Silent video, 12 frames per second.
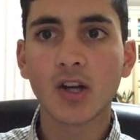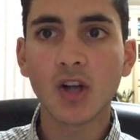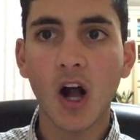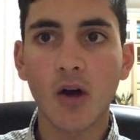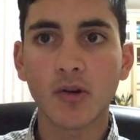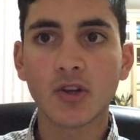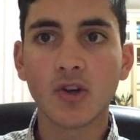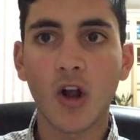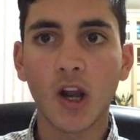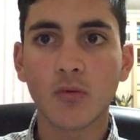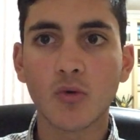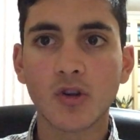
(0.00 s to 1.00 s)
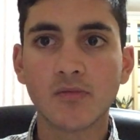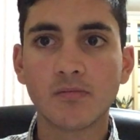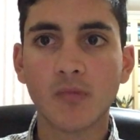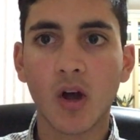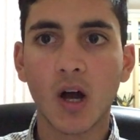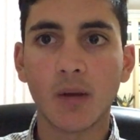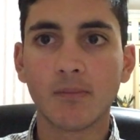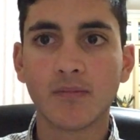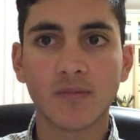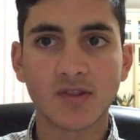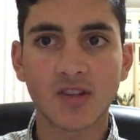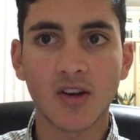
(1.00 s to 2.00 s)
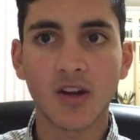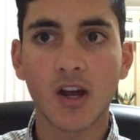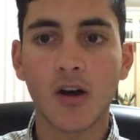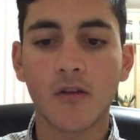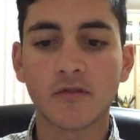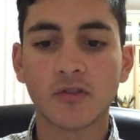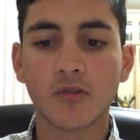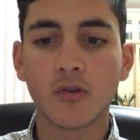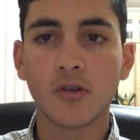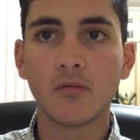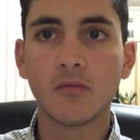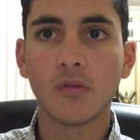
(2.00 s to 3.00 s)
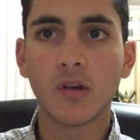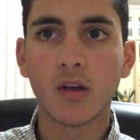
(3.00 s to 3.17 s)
Carlton Collingwood, Sunday afternoon.